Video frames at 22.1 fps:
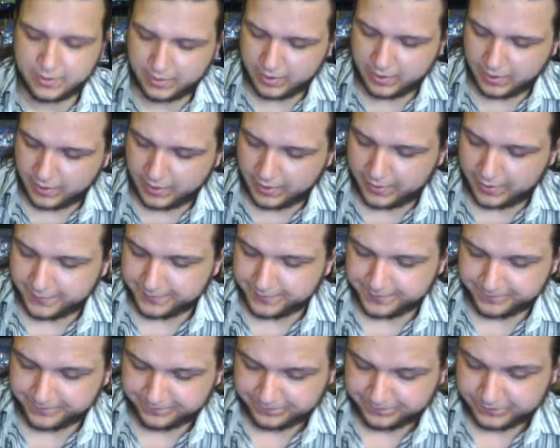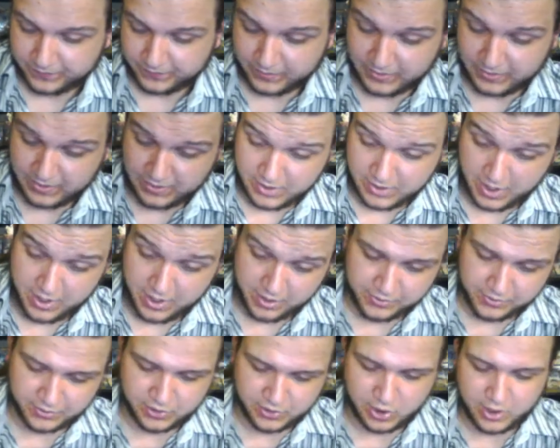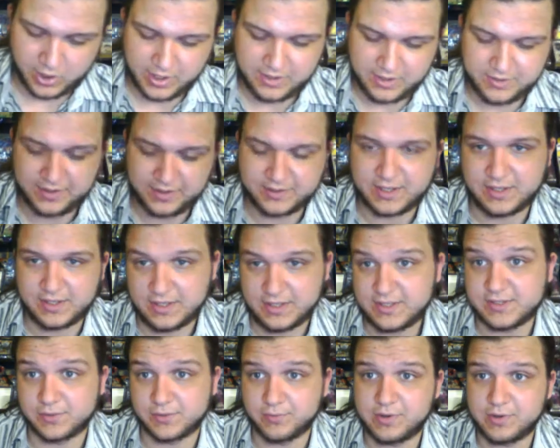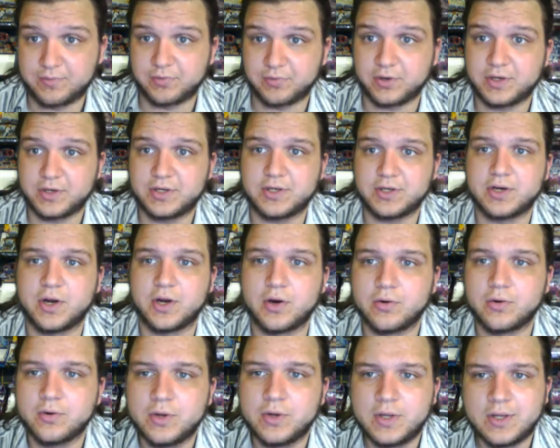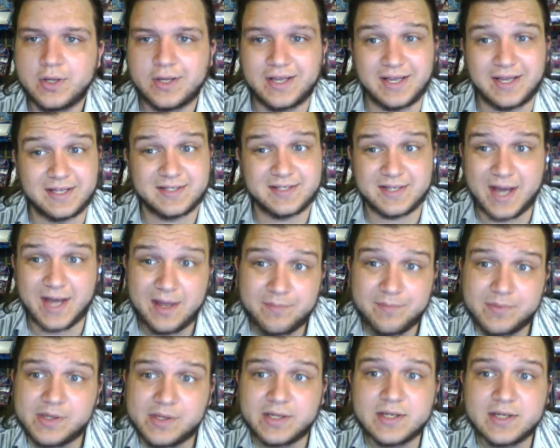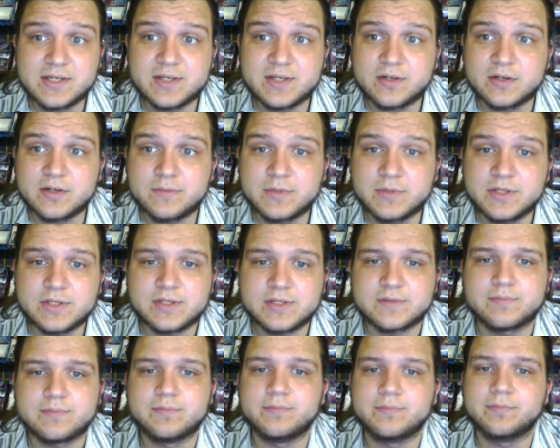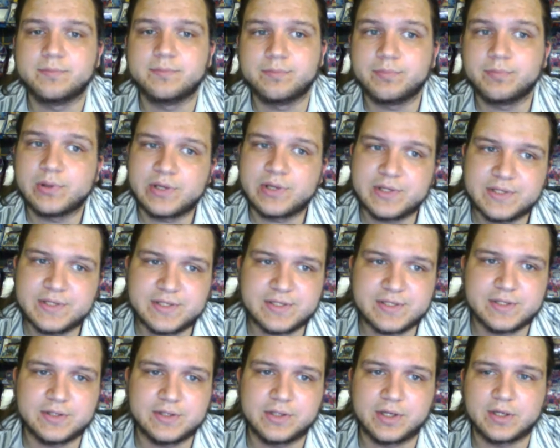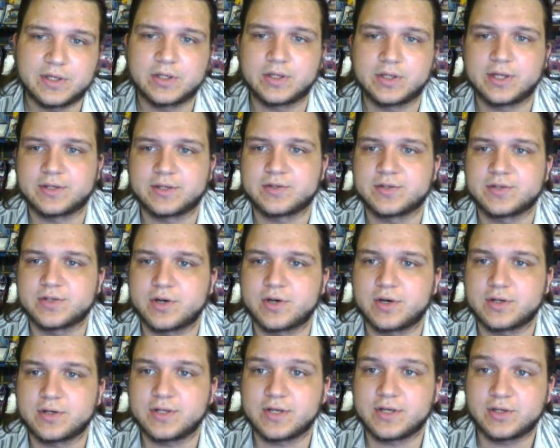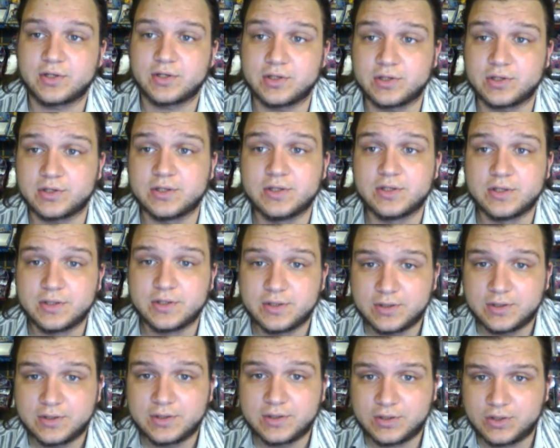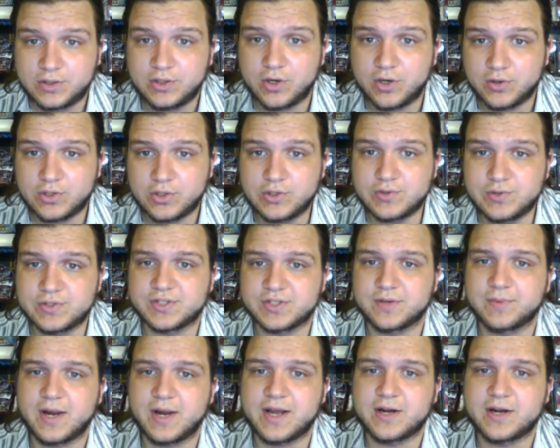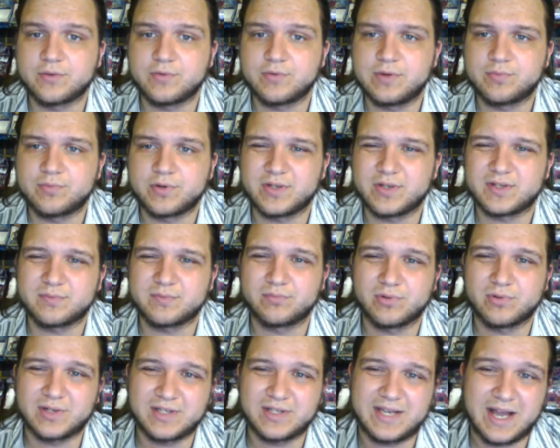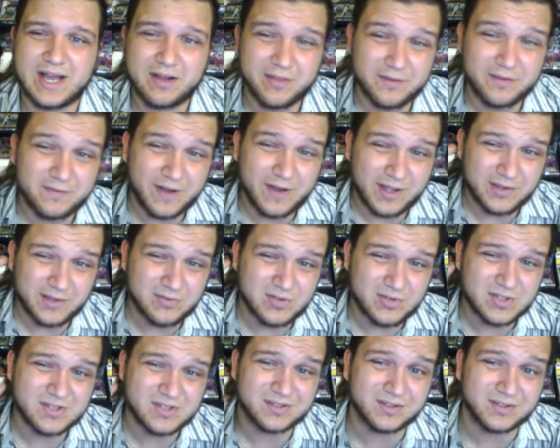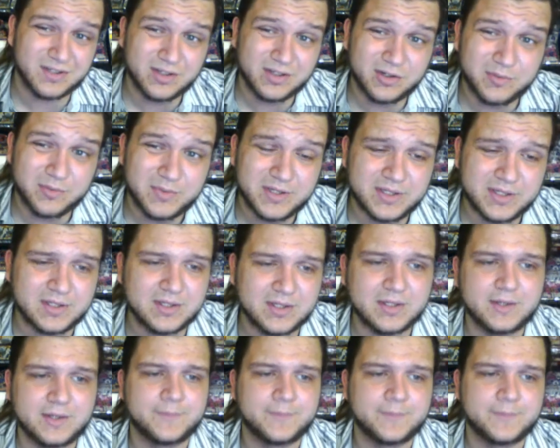Another card I think that needs a reprint, It's not big in tournaments, but it's still a collector's card that could, use some kind of reprint to bring down the value just a little bit.